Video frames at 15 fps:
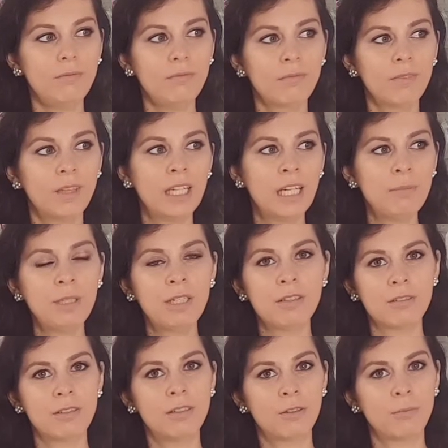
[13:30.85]
not
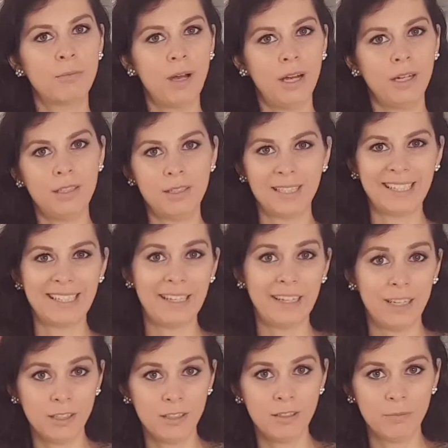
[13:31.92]
because their bodies
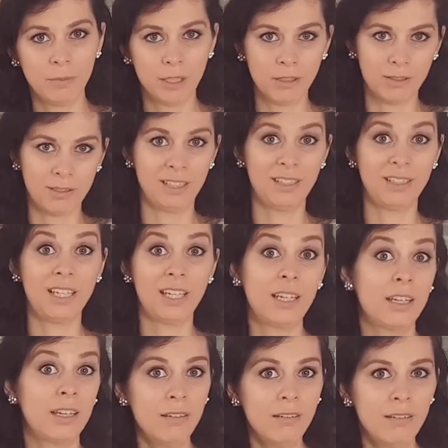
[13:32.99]
can't, because it
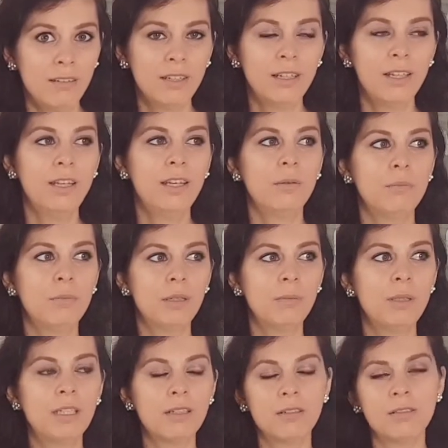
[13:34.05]
can, but
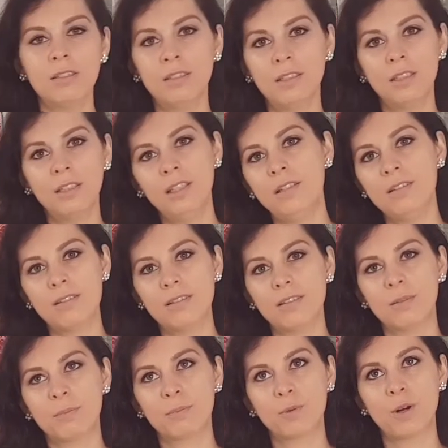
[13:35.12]
because it needs
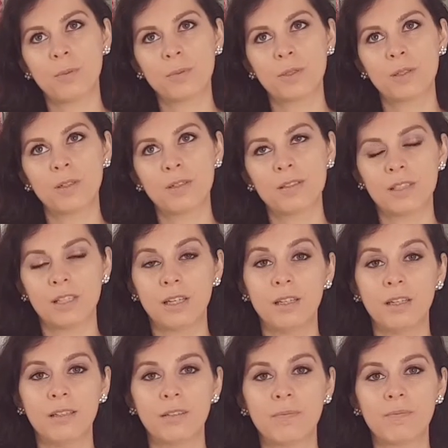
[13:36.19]
a proper
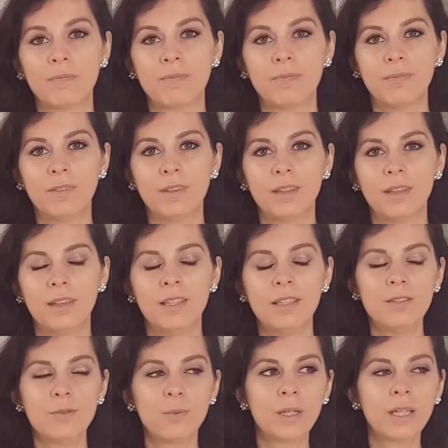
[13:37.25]
setting.
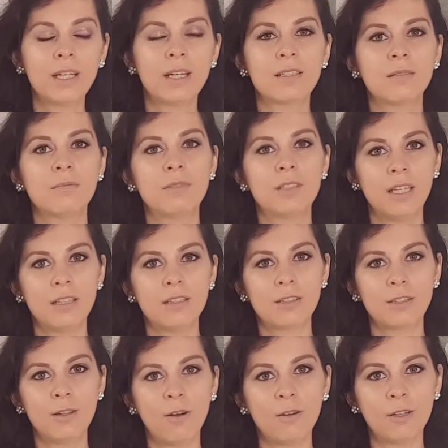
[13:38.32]
This orgasm takes
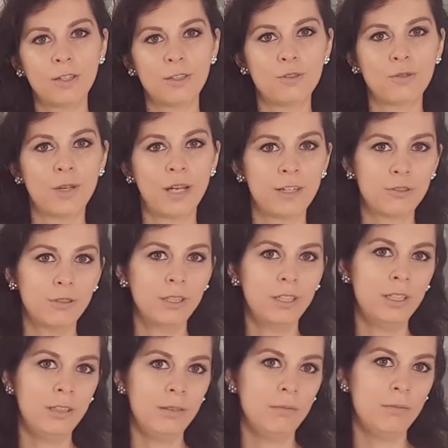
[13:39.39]
longer to
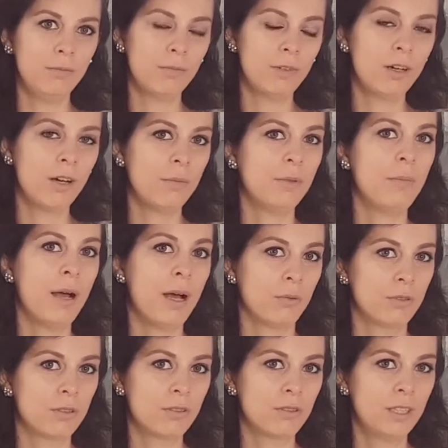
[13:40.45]
actually come
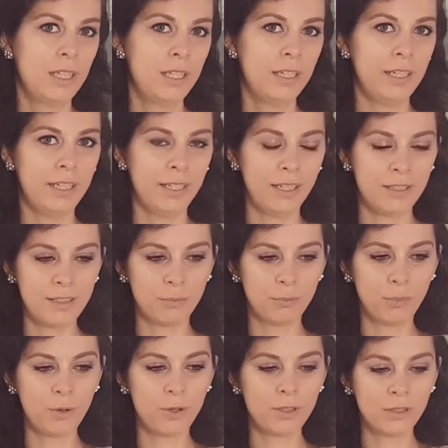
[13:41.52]
about, and it's
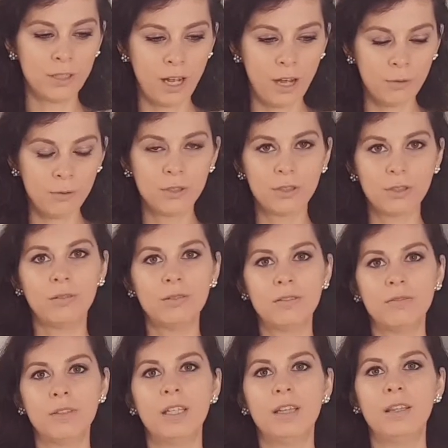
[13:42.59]
important how you
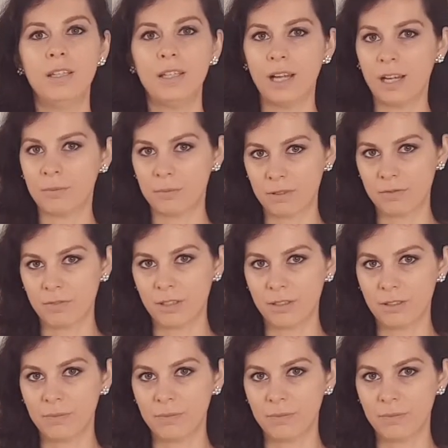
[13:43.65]
cultivate the atmosphere.